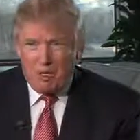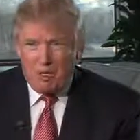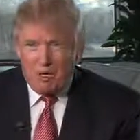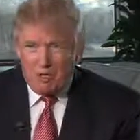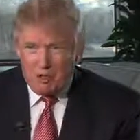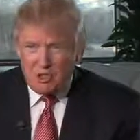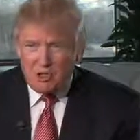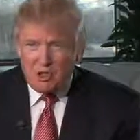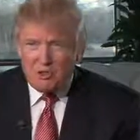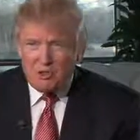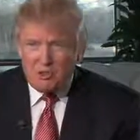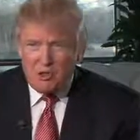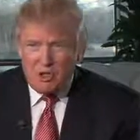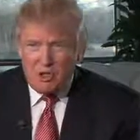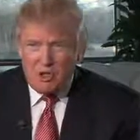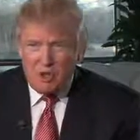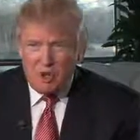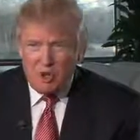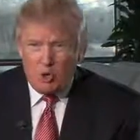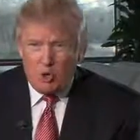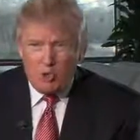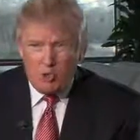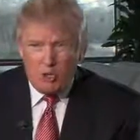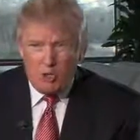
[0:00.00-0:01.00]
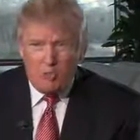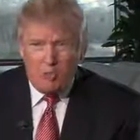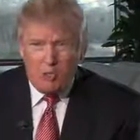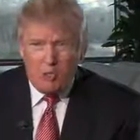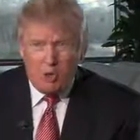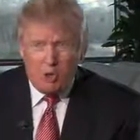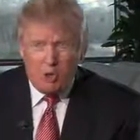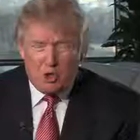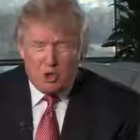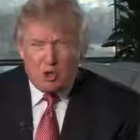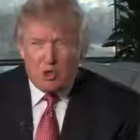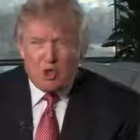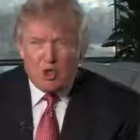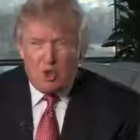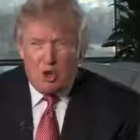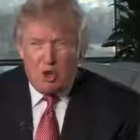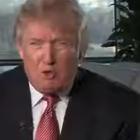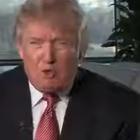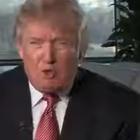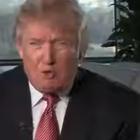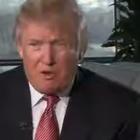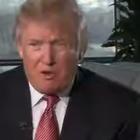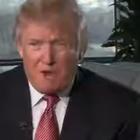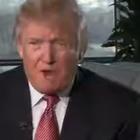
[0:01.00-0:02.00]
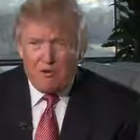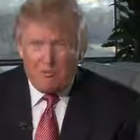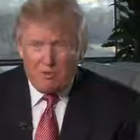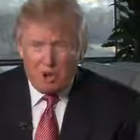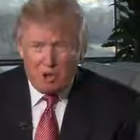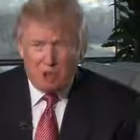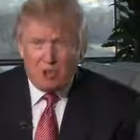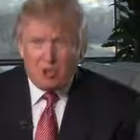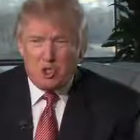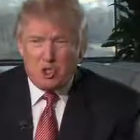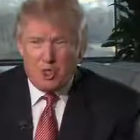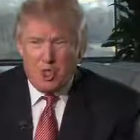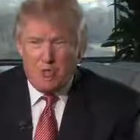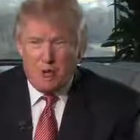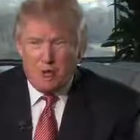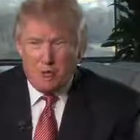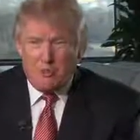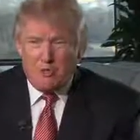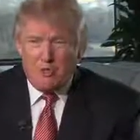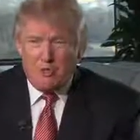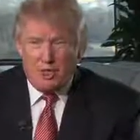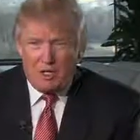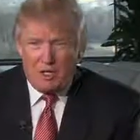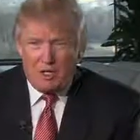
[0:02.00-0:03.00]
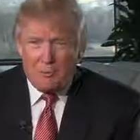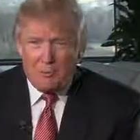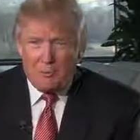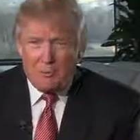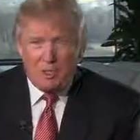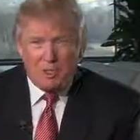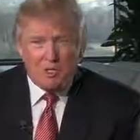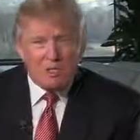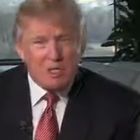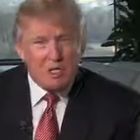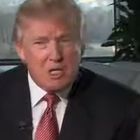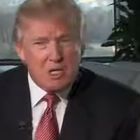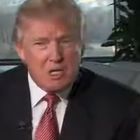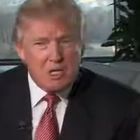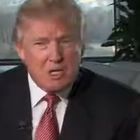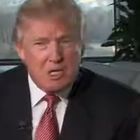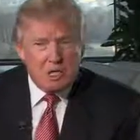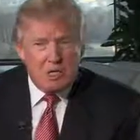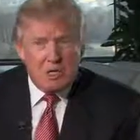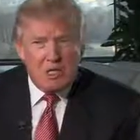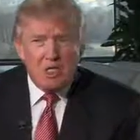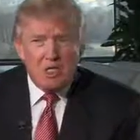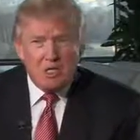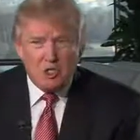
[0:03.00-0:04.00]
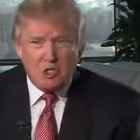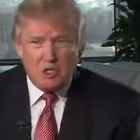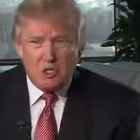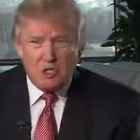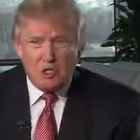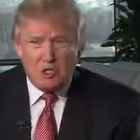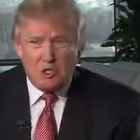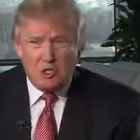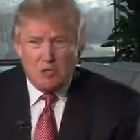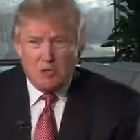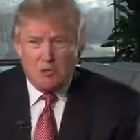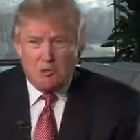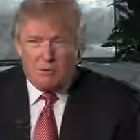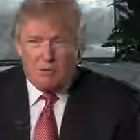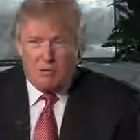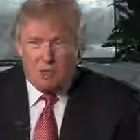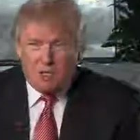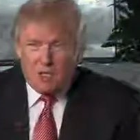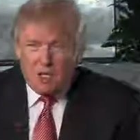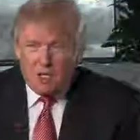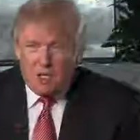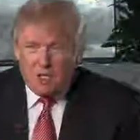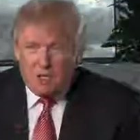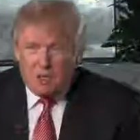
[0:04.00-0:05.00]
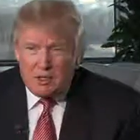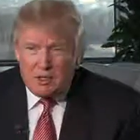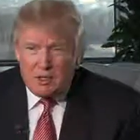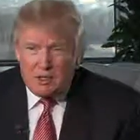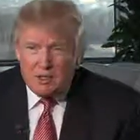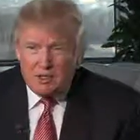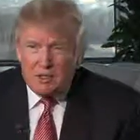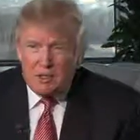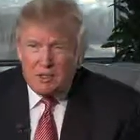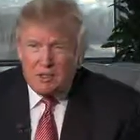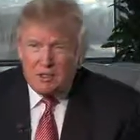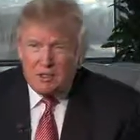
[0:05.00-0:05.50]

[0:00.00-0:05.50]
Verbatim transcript: and this is really going to be the start for them, the start of the Olympics is the Miss Universe contest.